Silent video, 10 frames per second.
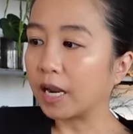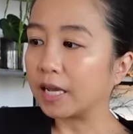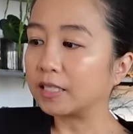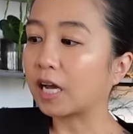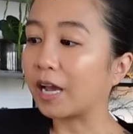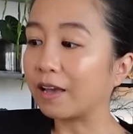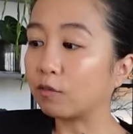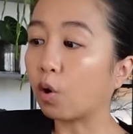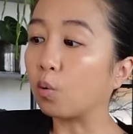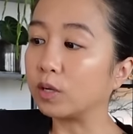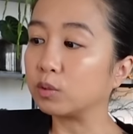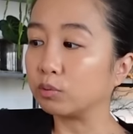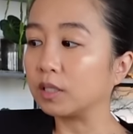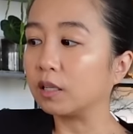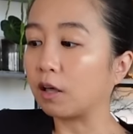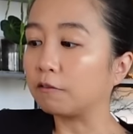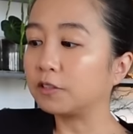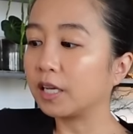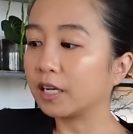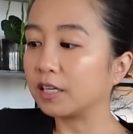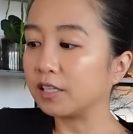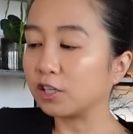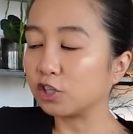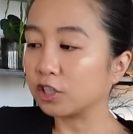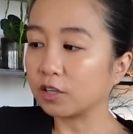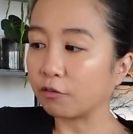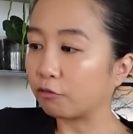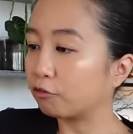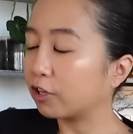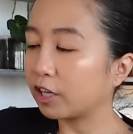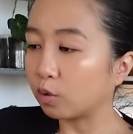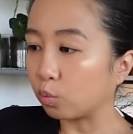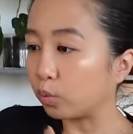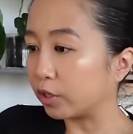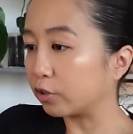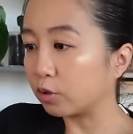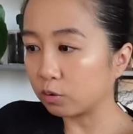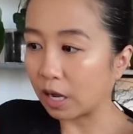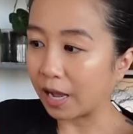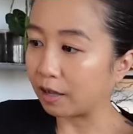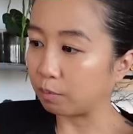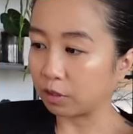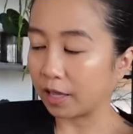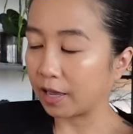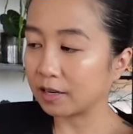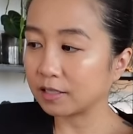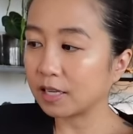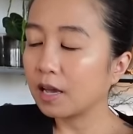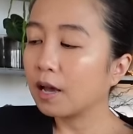and I have always really loved it because it's just a freaking weirdo guy plant.